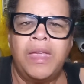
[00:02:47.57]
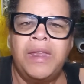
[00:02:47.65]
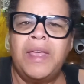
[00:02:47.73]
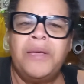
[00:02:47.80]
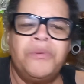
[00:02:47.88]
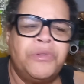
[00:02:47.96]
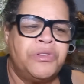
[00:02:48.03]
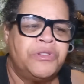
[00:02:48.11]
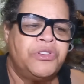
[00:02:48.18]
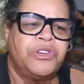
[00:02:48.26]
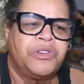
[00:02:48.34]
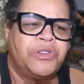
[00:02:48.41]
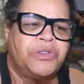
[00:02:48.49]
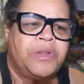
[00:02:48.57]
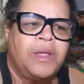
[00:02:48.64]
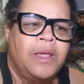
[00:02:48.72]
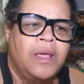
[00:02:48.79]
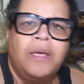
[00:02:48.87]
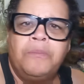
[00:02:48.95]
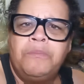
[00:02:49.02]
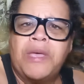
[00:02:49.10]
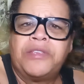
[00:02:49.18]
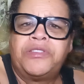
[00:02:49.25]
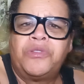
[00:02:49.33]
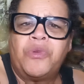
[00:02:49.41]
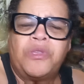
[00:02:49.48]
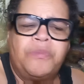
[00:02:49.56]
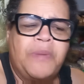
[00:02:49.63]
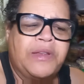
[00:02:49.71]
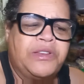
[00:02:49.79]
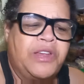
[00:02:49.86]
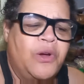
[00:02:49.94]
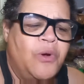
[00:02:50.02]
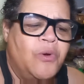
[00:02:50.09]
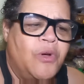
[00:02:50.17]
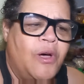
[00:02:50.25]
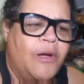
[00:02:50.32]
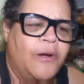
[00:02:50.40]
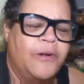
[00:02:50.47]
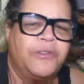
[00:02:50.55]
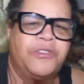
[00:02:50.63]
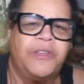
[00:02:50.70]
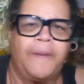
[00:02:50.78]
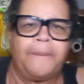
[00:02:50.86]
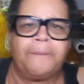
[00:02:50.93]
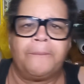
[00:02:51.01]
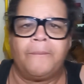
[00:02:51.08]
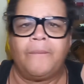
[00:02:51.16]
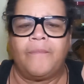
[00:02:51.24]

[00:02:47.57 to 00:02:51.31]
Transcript: and I was just messing with my tarot cards, and